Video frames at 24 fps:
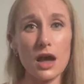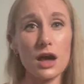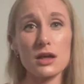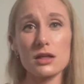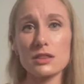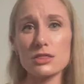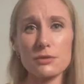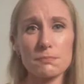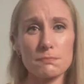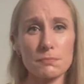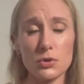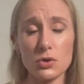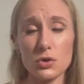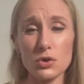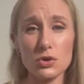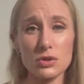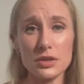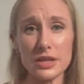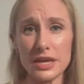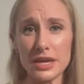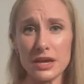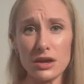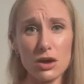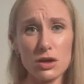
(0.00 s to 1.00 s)
the
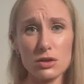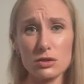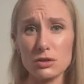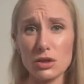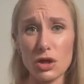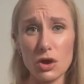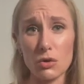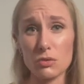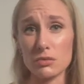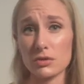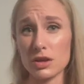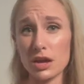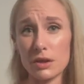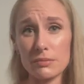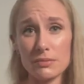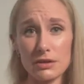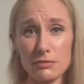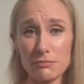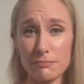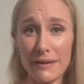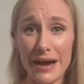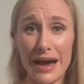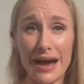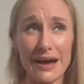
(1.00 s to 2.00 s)
purling alone coming
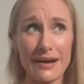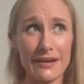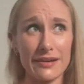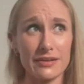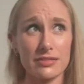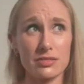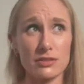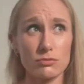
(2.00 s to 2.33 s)
back and